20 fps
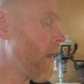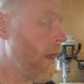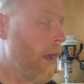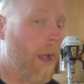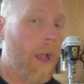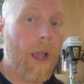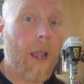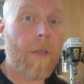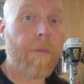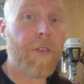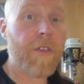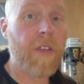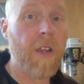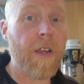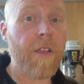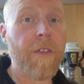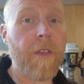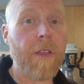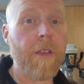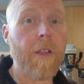If there's
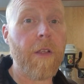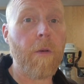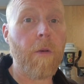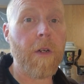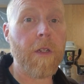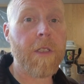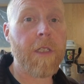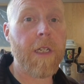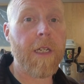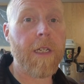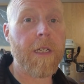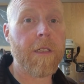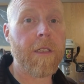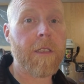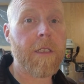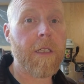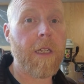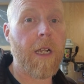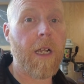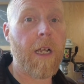anything that you want to see
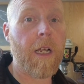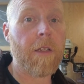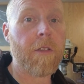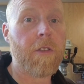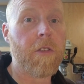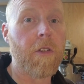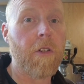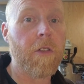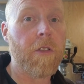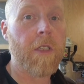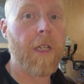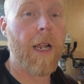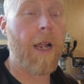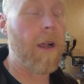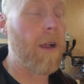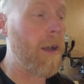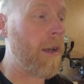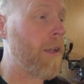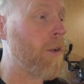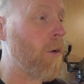us sort
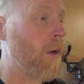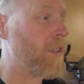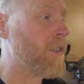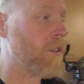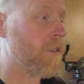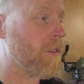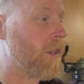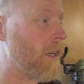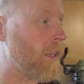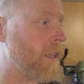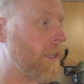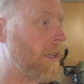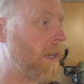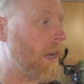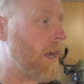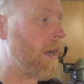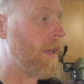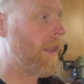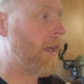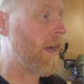out, any questions or anything
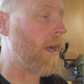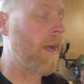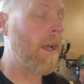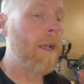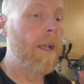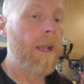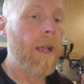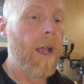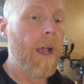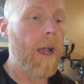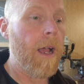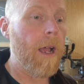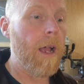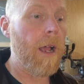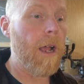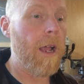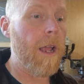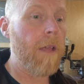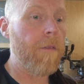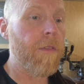like that,
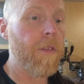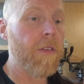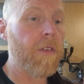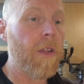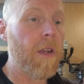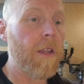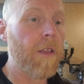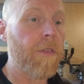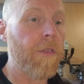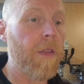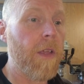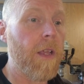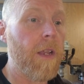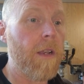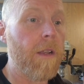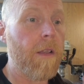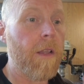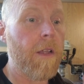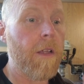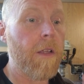if there's
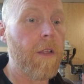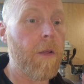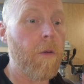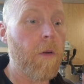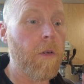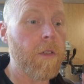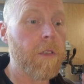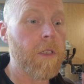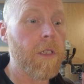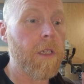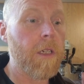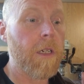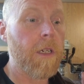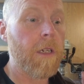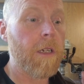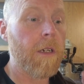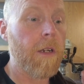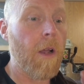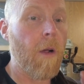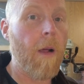anything that you want
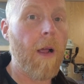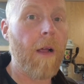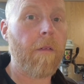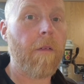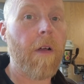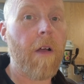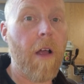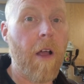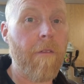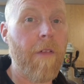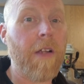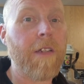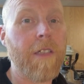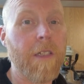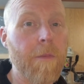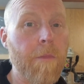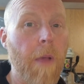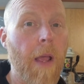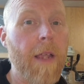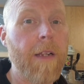to know how I've
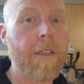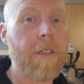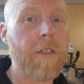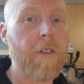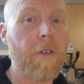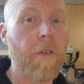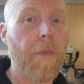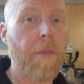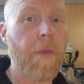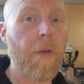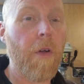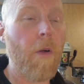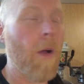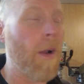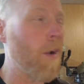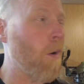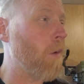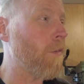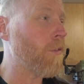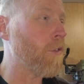actually made stuff through, I
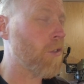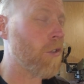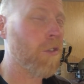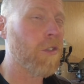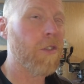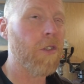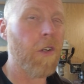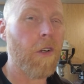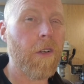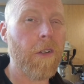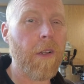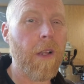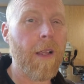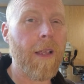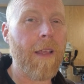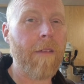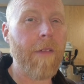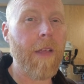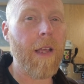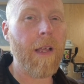know I've just sort of
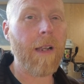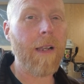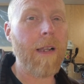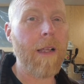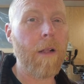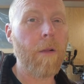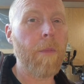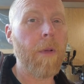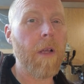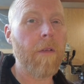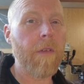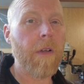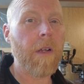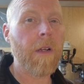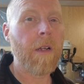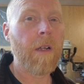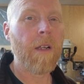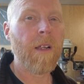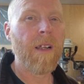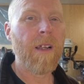give it a little bit of
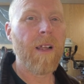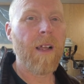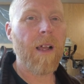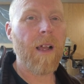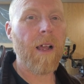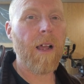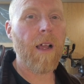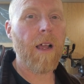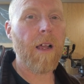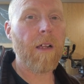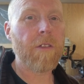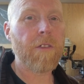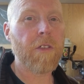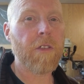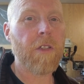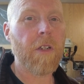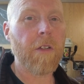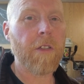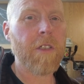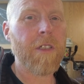a
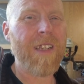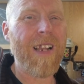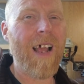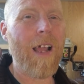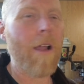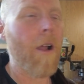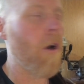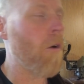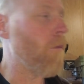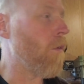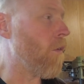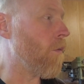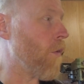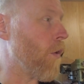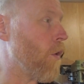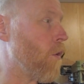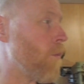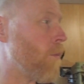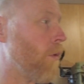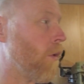just a slight
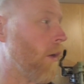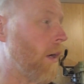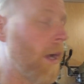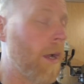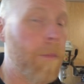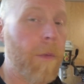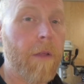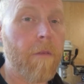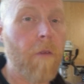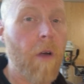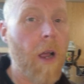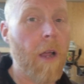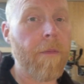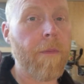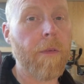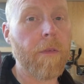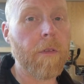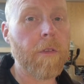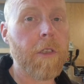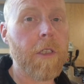overview, but like me
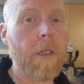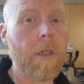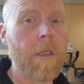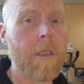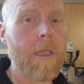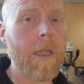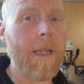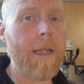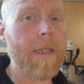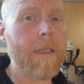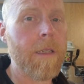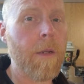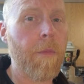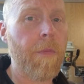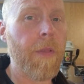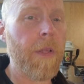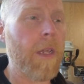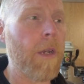rifle slings, I'm thinking